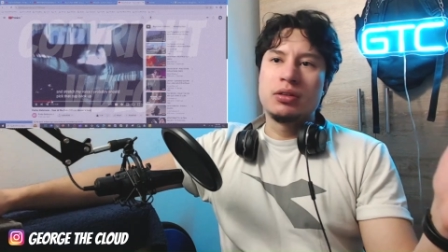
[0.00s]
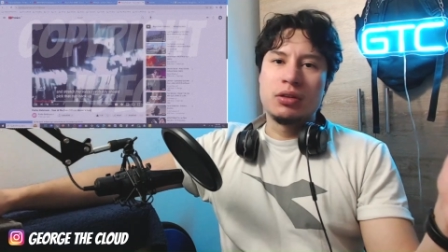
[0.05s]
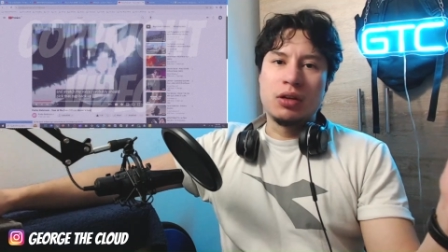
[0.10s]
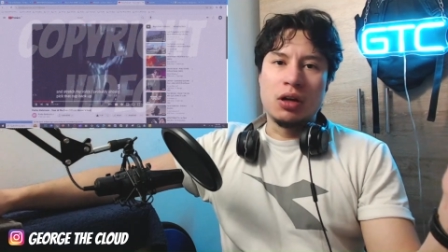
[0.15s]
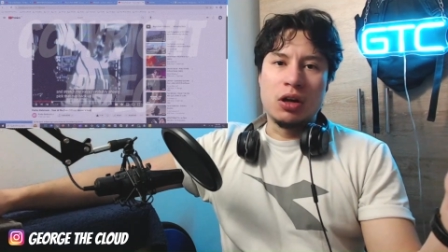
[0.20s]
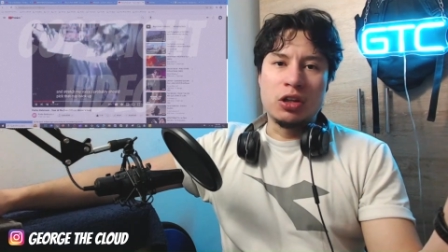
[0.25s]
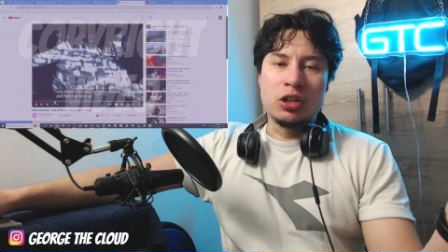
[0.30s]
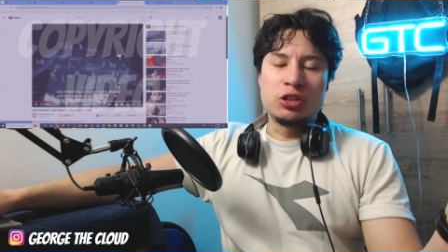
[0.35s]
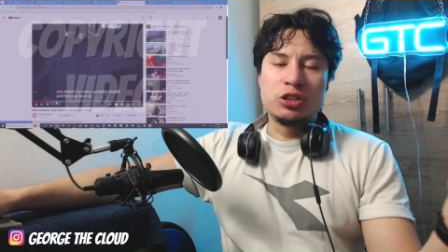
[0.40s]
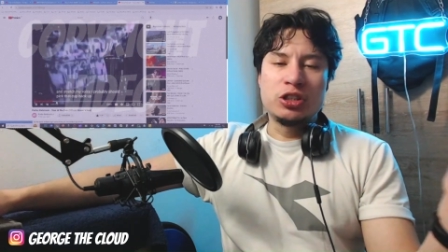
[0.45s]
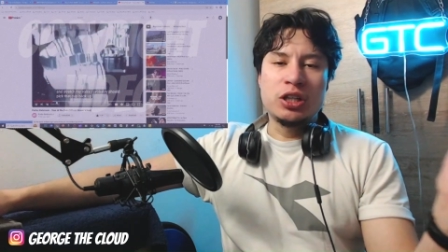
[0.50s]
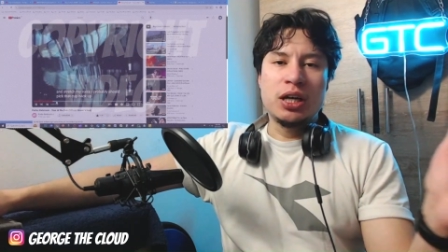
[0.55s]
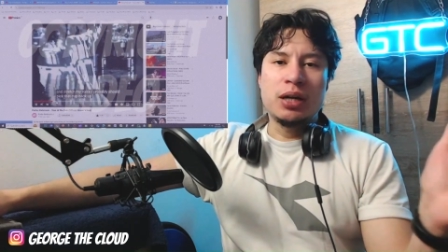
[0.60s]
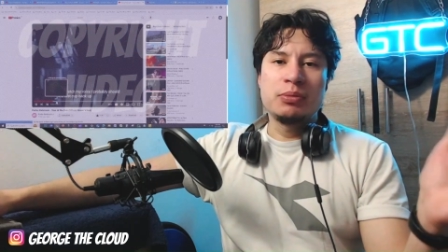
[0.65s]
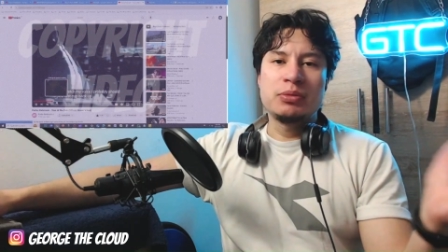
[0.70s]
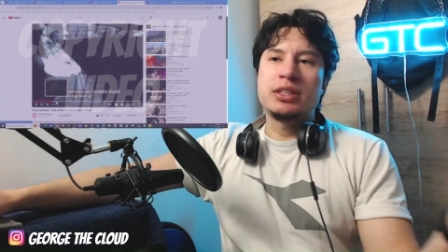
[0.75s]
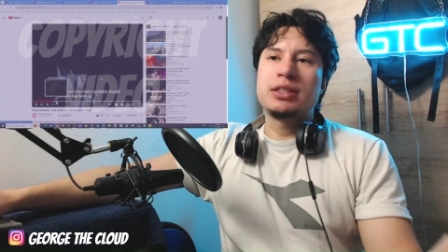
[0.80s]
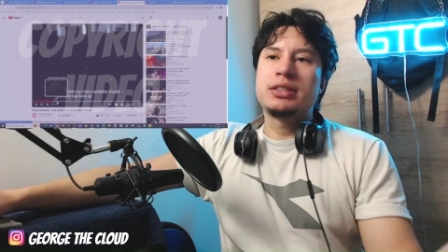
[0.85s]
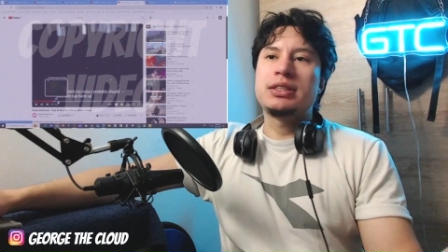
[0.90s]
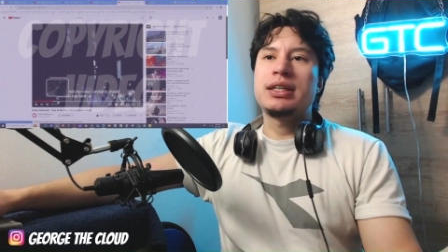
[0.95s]
other times
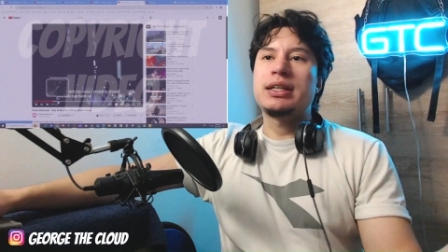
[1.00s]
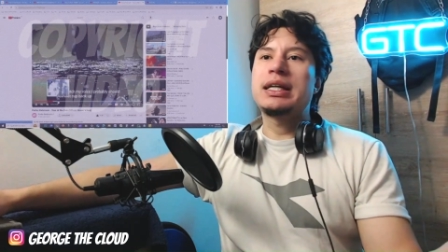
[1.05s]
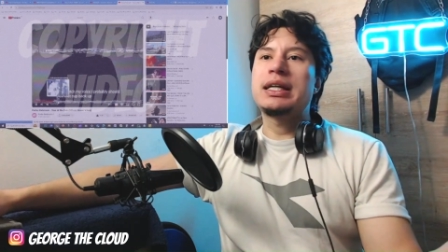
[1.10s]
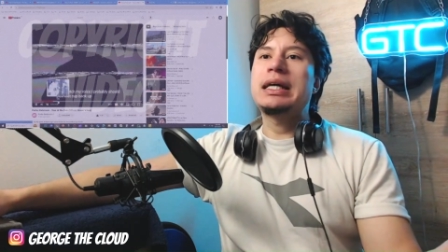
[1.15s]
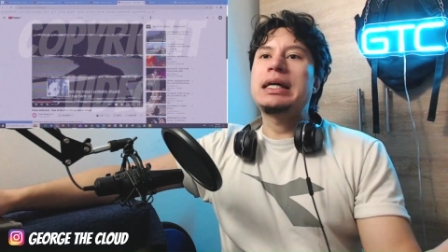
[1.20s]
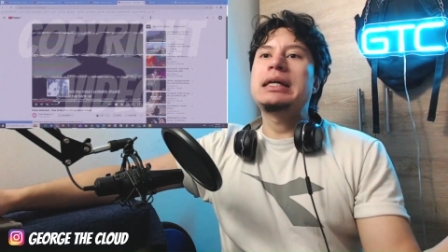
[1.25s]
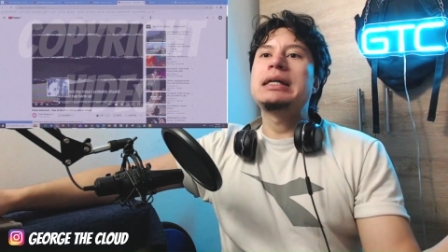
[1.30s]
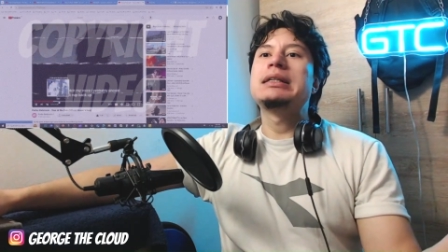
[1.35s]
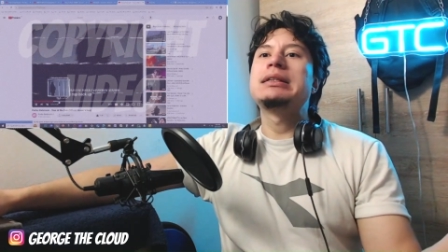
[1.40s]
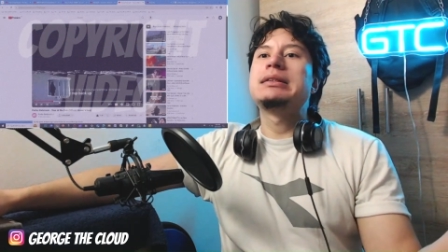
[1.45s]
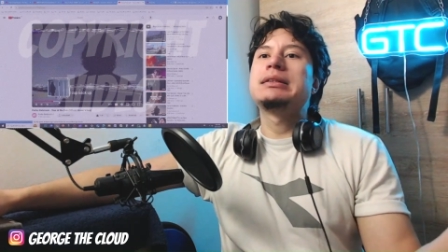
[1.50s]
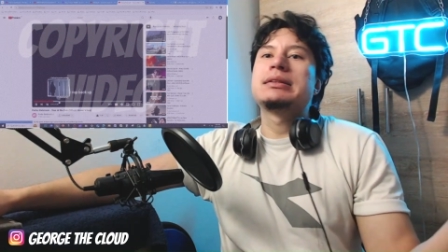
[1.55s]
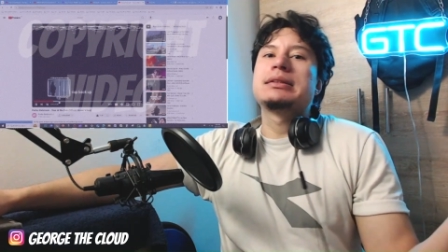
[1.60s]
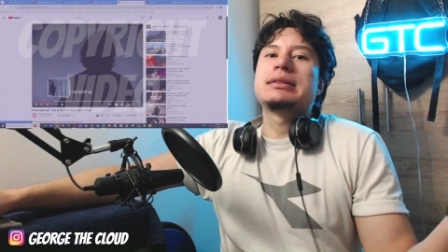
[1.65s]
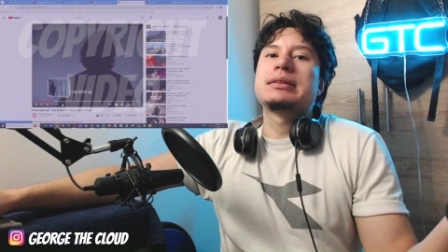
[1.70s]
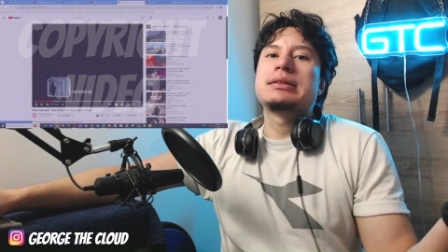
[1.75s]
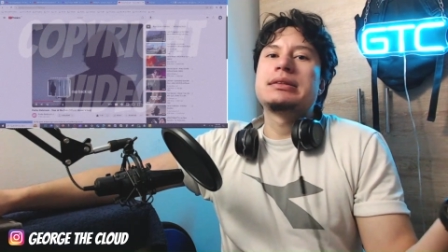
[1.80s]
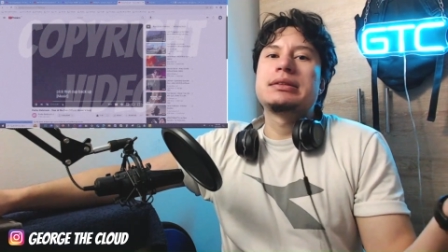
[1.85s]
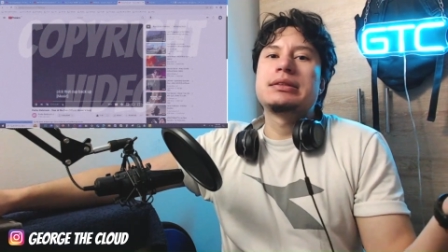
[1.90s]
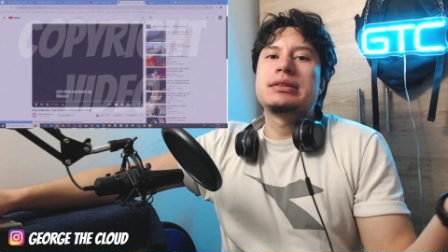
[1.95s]
it's like ah it's
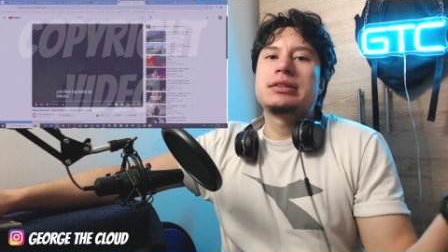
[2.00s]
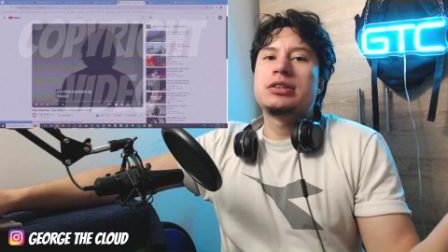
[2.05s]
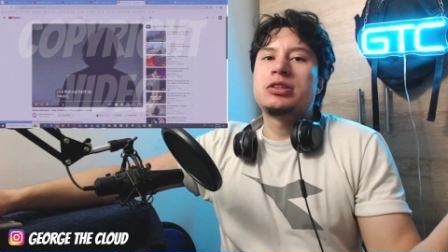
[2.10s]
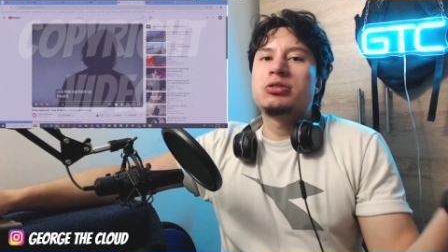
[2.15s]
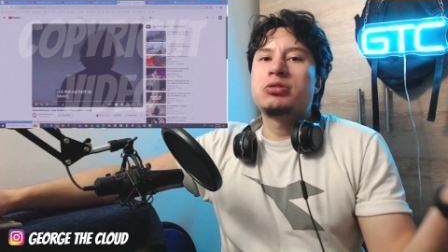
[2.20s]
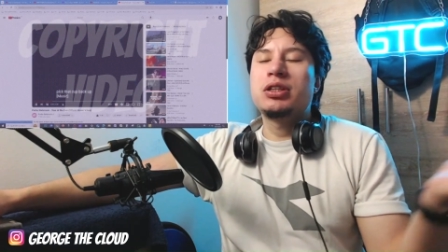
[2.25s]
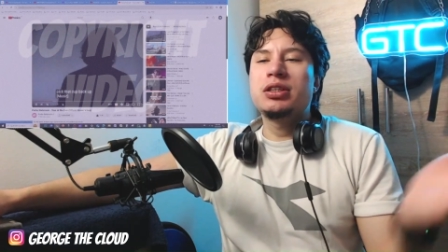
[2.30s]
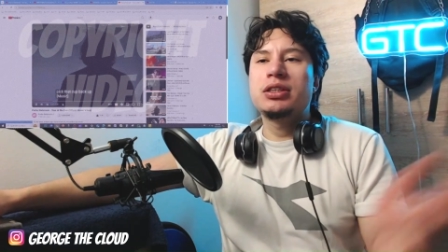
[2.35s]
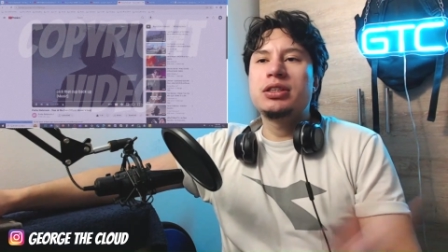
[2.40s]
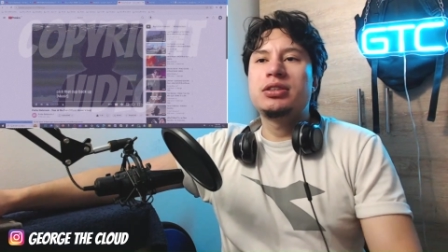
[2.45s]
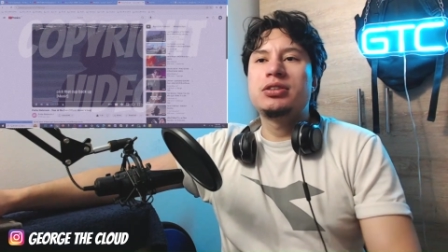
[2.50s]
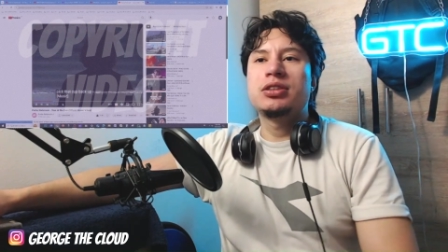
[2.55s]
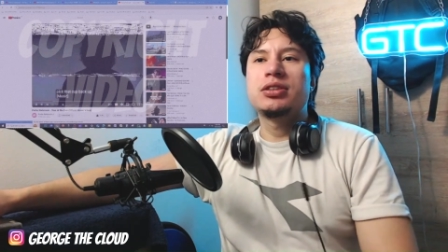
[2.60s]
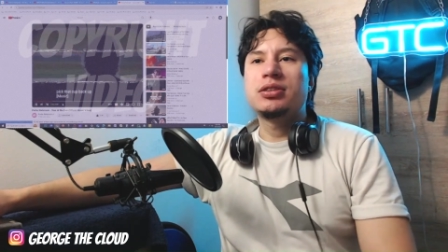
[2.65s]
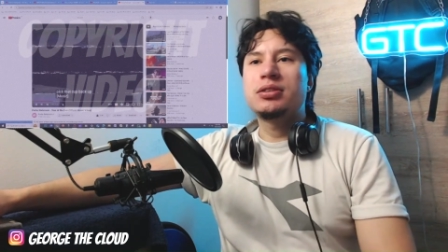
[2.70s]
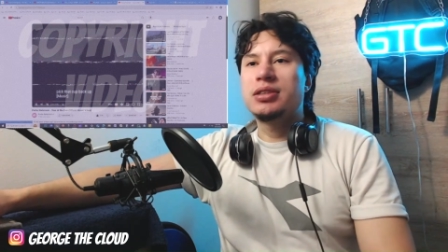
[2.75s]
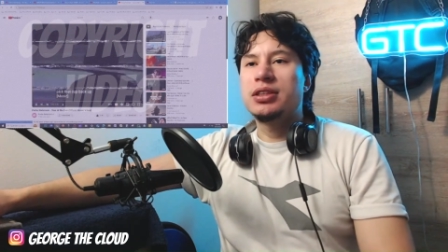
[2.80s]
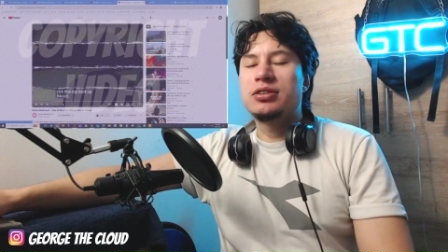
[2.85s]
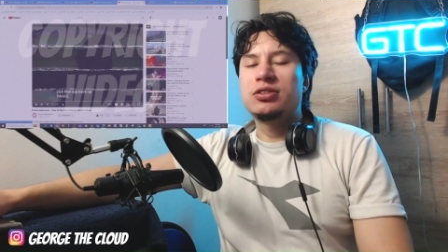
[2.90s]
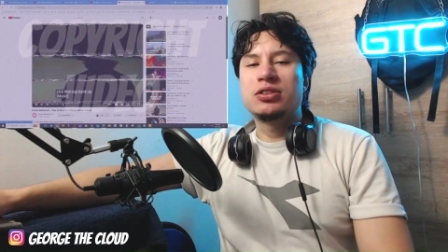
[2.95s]
it's really just
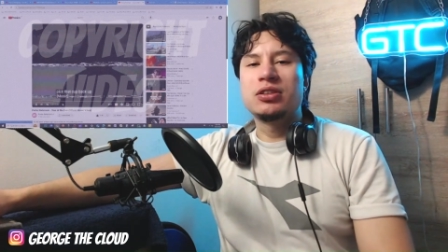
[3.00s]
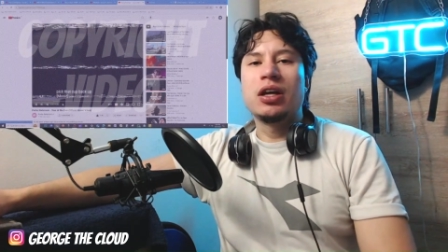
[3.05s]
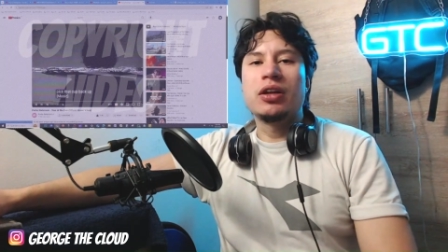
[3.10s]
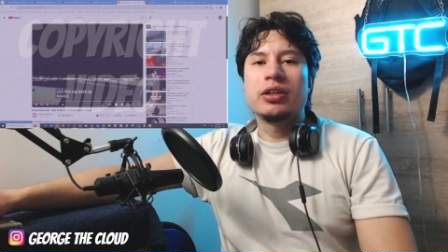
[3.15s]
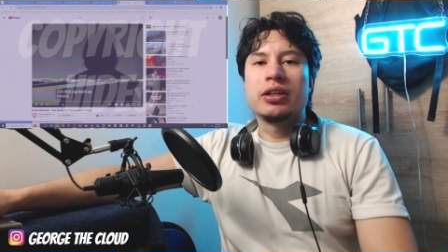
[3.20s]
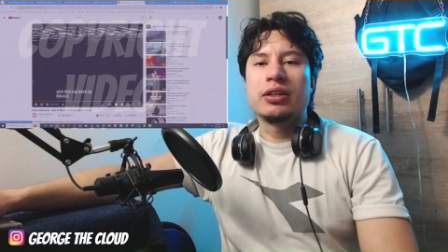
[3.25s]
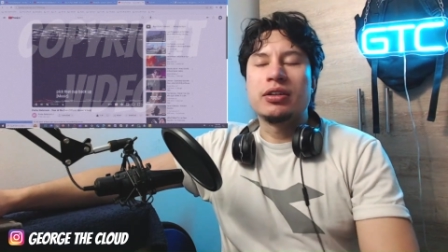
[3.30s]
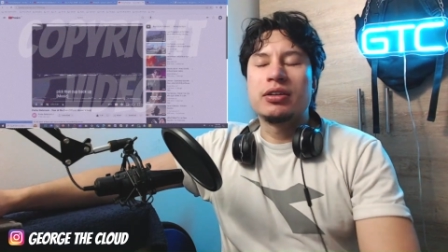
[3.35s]
it's nothing